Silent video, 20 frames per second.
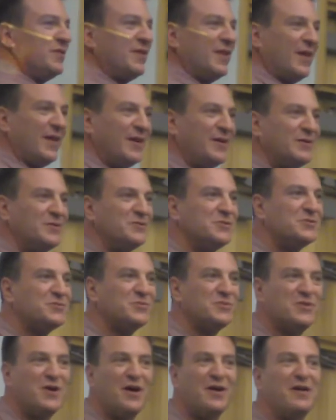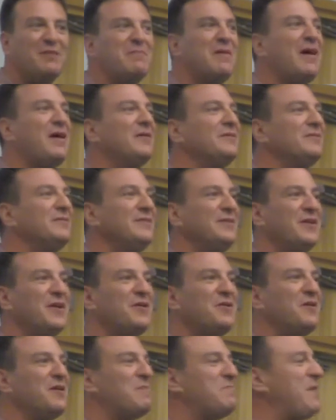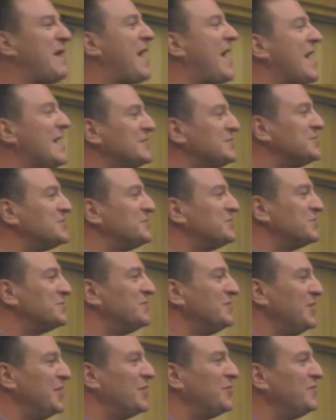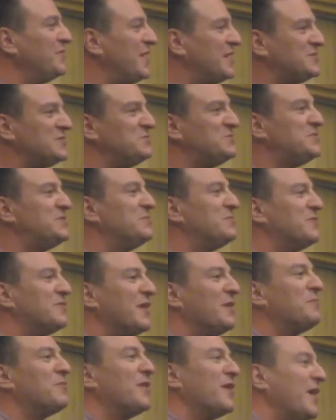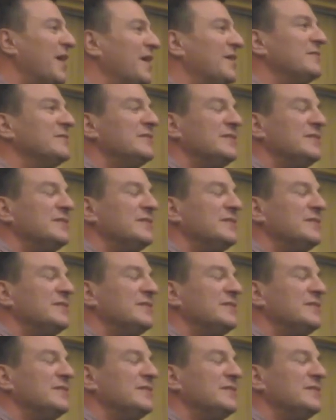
Hills. We're talking about, you know, our past. We're, you know, we've got some similar upbringing.